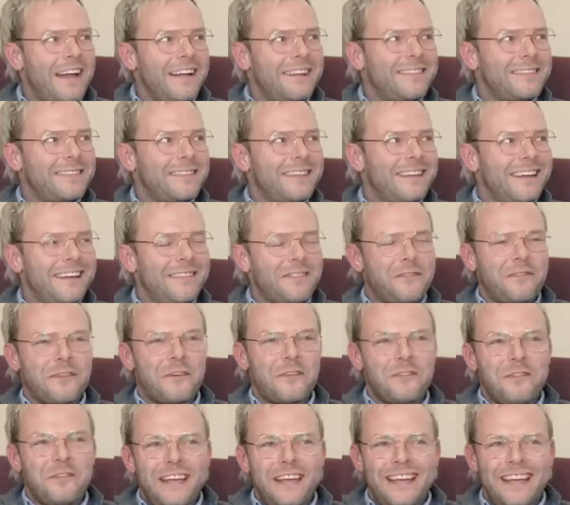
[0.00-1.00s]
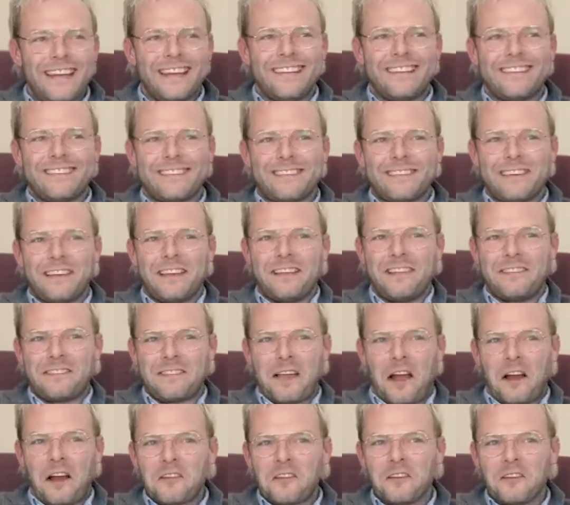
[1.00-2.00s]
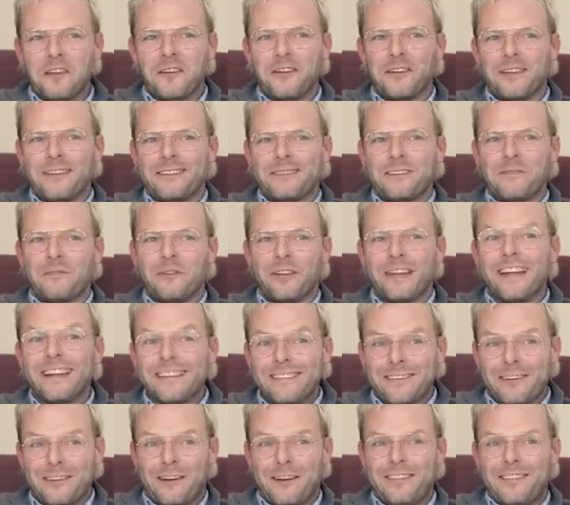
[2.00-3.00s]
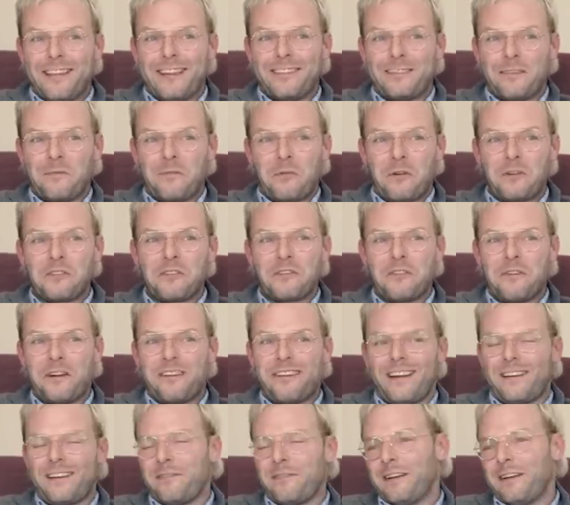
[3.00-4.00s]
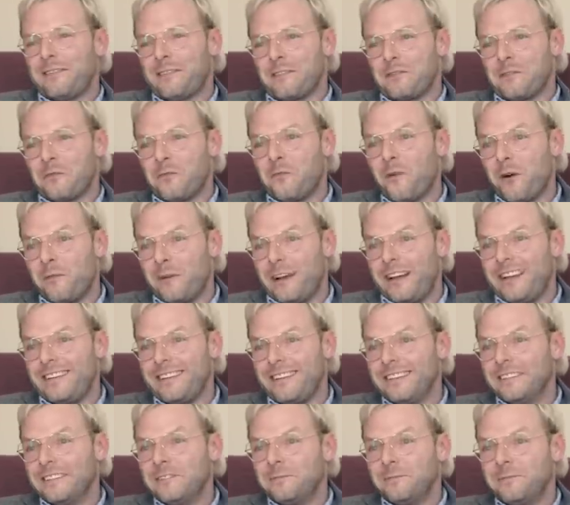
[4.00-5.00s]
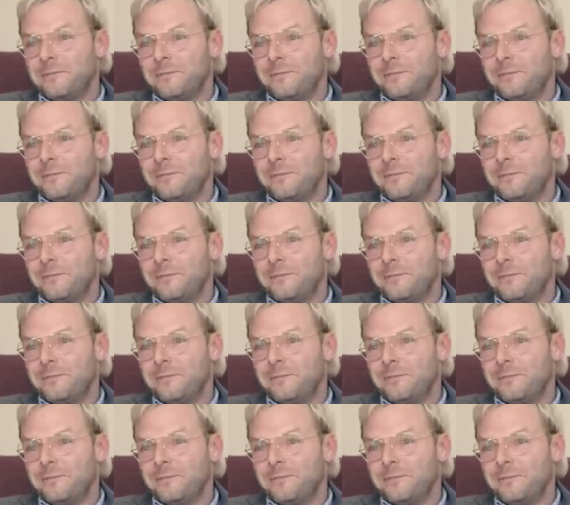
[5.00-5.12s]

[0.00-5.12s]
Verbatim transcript: you? Well, for me, it's actually a really simple answer, and that's a person who identifies as a woman.